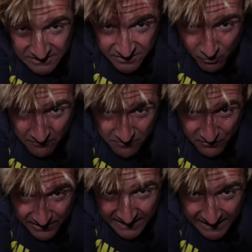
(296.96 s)
I don't know what I'm
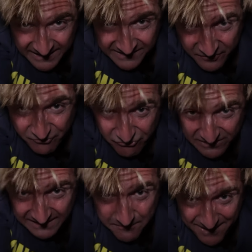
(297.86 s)
doing here. It's a
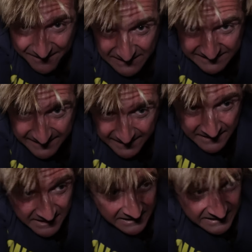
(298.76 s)
really bad
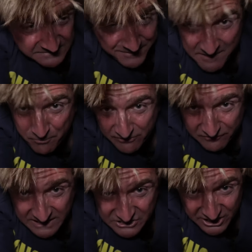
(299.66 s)
idea. It's been a
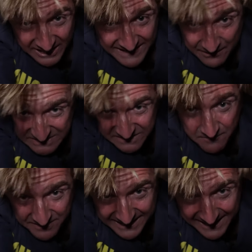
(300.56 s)
privilege, and now it's
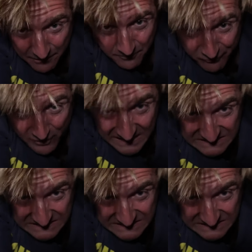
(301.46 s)
time to get out before I